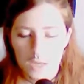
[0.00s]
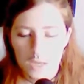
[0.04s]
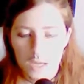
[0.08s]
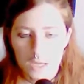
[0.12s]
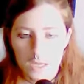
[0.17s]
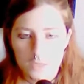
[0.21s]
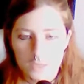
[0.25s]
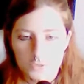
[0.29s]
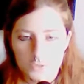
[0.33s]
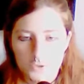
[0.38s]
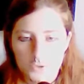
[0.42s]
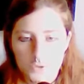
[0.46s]

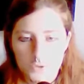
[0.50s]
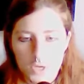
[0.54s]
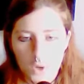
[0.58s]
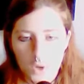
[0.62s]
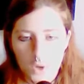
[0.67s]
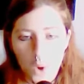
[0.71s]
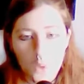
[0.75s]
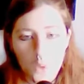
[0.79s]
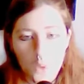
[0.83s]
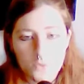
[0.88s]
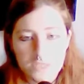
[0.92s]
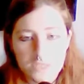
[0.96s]
Because you can
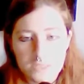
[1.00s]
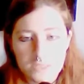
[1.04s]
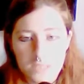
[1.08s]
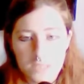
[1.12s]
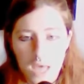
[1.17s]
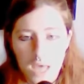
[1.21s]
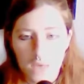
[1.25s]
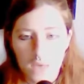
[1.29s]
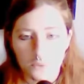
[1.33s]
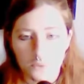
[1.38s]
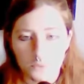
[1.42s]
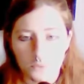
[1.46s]
always
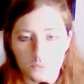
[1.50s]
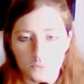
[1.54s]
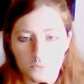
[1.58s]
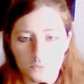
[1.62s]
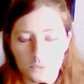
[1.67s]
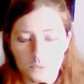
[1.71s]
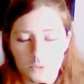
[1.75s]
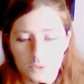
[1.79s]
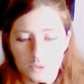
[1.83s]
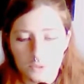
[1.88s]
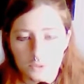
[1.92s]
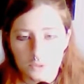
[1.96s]
tell
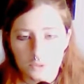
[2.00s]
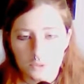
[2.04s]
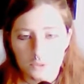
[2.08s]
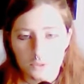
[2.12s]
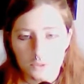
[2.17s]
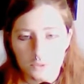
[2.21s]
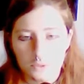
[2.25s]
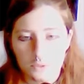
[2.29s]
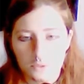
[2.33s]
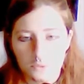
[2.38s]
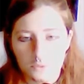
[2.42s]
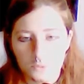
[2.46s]

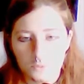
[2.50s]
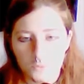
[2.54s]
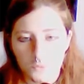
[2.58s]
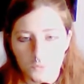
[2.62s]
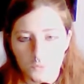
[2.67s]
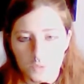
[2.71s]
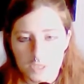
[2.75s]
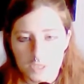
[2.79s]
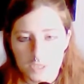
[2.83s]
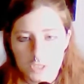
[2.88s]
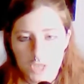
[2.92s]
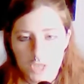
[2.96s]

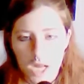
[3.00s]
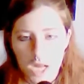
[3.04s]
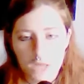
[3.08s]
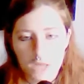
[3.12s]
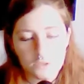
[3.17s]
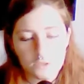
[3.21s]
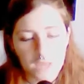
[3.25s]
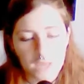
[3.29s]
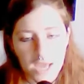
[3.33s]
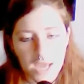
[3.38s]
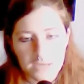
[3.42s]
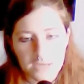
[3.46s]
when a
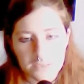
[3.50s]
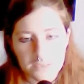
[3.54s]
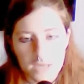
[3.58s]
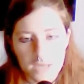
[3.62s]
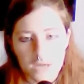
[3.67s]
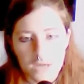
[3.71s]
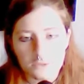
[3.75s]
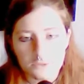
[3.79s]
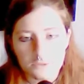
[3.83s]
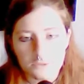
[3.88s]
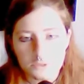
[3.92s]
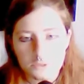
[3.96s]
child acts
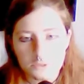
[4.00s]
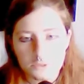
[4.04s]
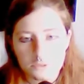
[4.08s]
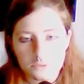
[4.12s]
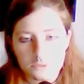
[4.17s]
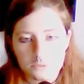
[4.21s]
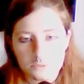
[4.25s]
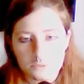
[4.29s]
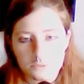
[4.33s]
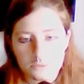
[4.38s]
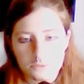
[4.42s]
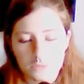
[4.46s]
out
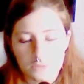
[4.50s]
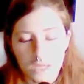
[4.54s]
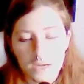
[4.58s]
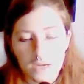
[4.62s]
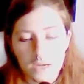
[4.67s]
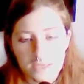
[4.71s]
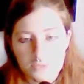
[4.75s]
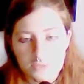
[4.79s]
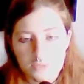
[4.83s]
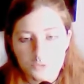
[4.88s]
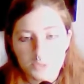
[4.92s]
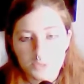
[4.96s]
that it
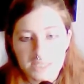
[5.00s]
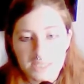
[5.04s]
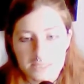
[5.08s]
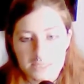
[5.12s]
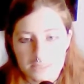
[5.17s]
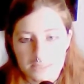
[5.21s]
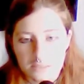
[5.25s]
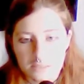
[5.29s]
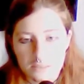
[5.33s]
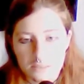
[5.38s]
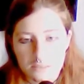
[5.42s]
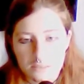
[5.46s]
is a
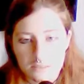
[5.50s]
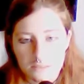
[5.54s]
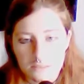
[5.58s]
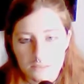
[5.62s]
reason.